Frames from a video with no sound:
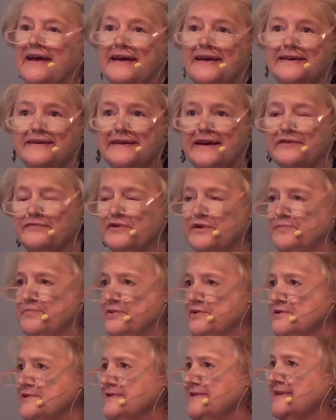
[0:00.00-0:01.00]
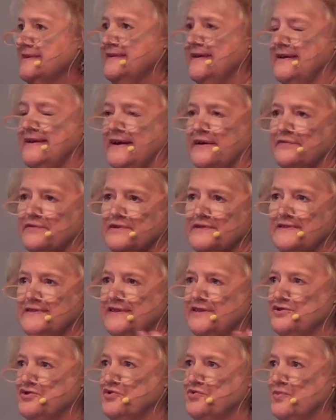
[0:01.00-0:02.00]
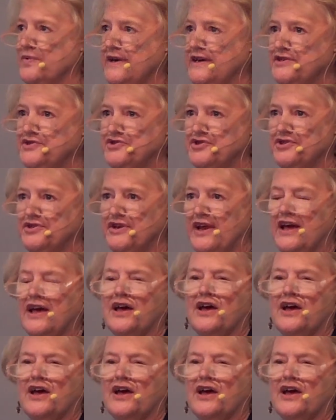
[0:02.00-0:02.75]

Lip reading: in every person, in every situation.